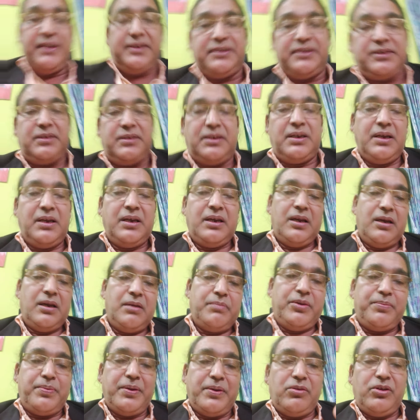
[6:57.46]
is,
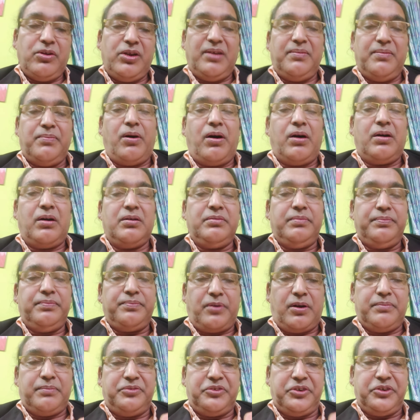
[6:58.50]
people will born
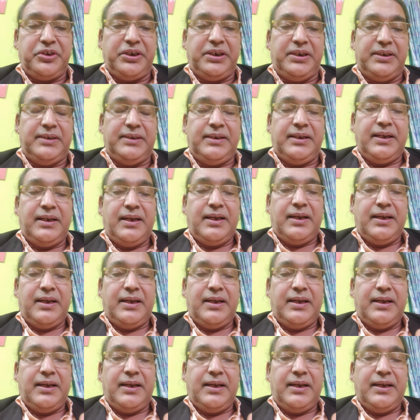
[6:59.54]
from tree,